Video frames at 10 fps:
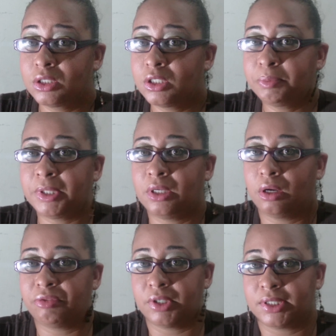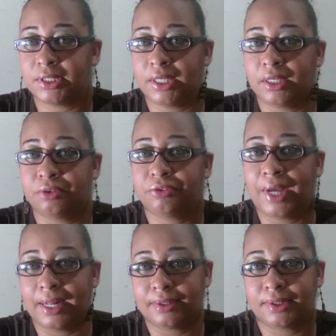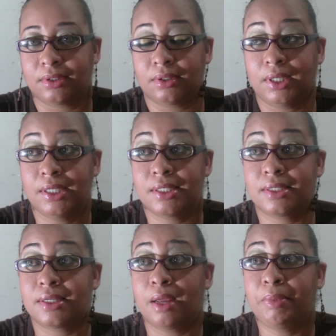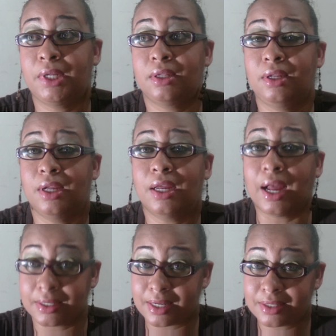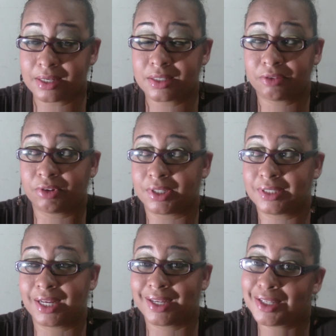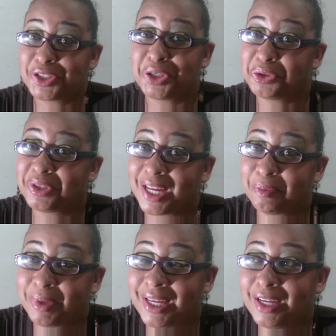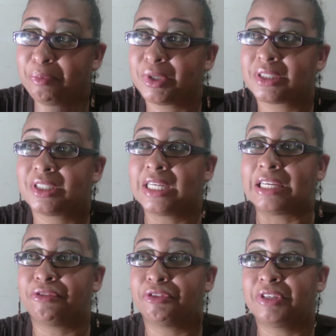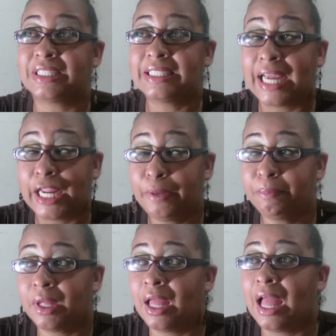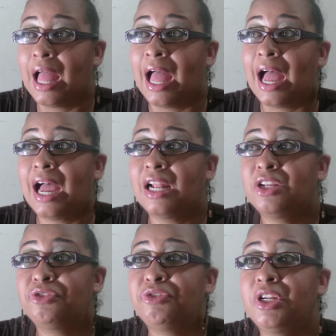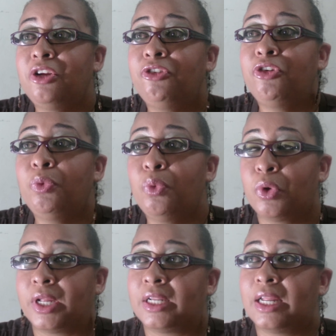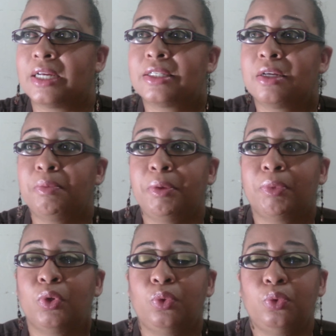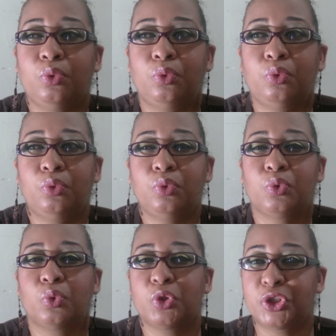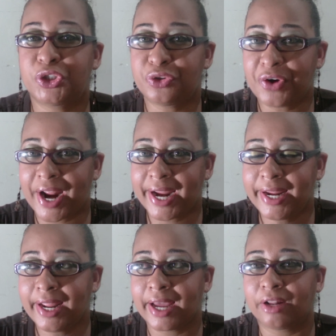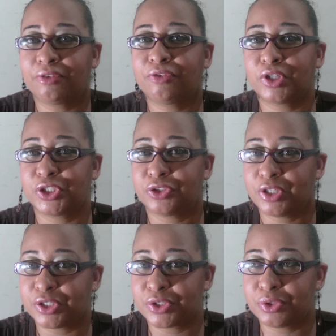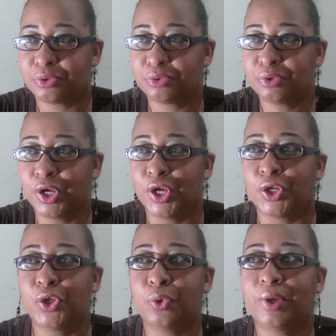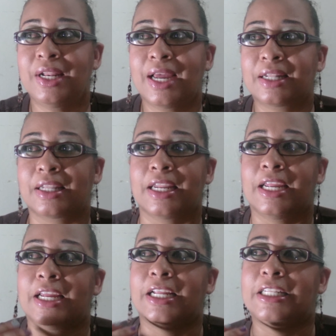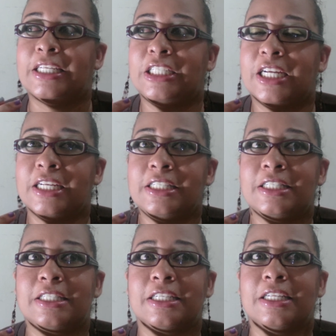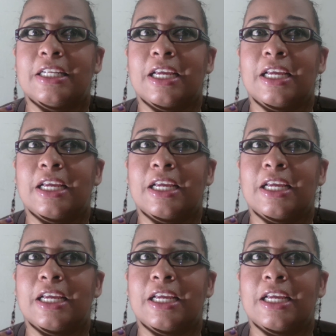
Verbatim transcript: to be a volunteer for alta it's i mean as i said it's a volunteer i guess you don't get paid but you give of your time and it's really rewarding there are some people who don't try and it frustrates you knowing that they just